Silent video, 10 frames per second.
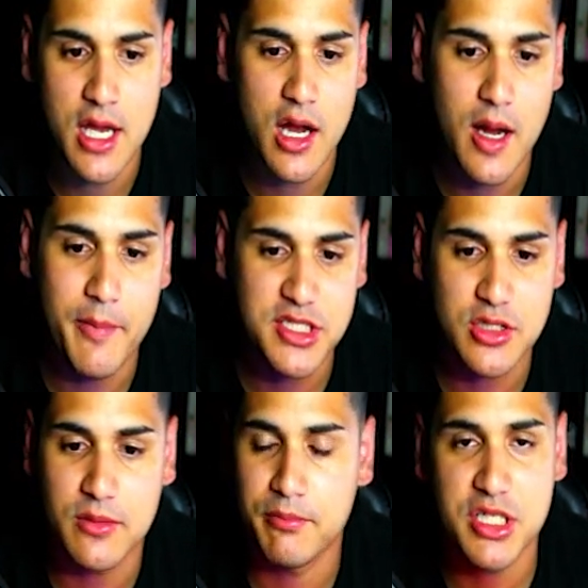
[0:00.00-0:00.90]
Bunch
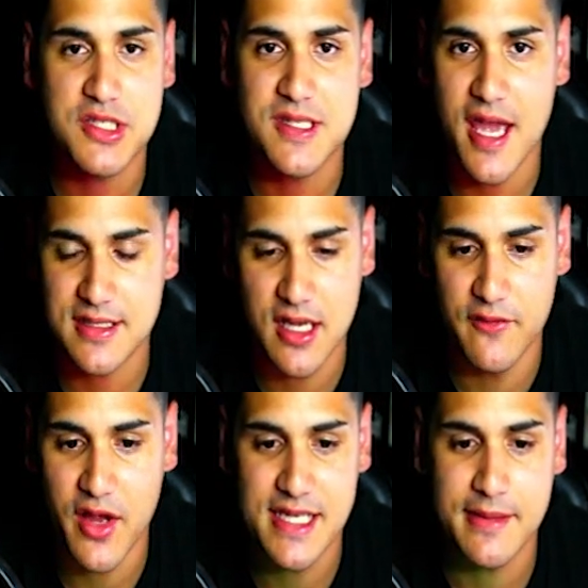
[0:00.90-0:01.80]
of tech stuff,
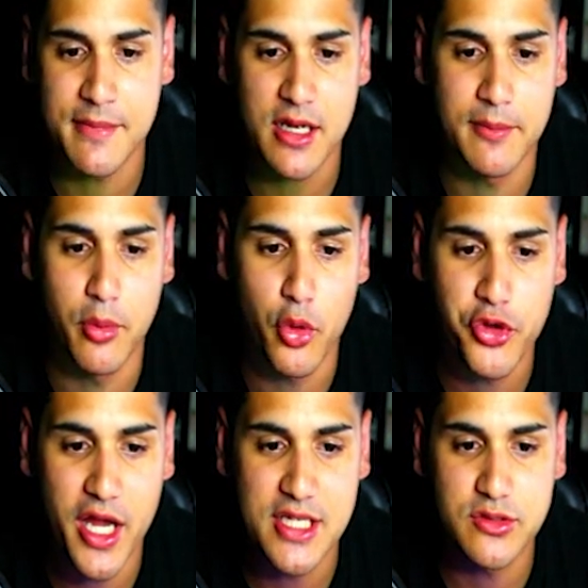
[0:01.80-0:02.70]
guys. I'm not going to bore you
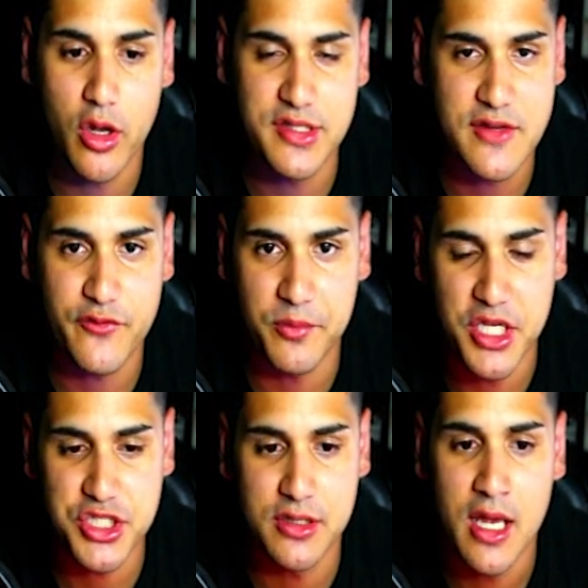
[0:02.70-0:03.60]
guys with all this
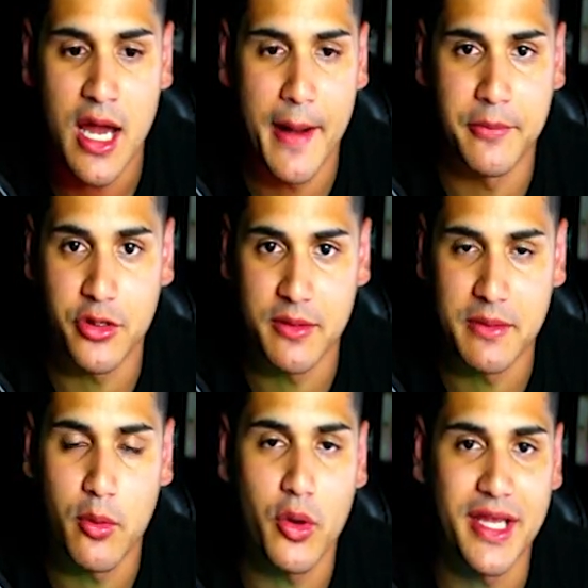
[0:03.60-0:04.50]
information. I'm only going to be
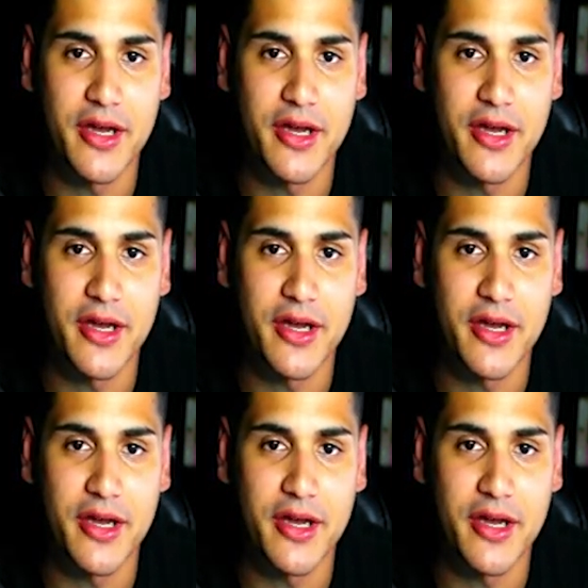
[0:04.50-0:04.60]
pointing out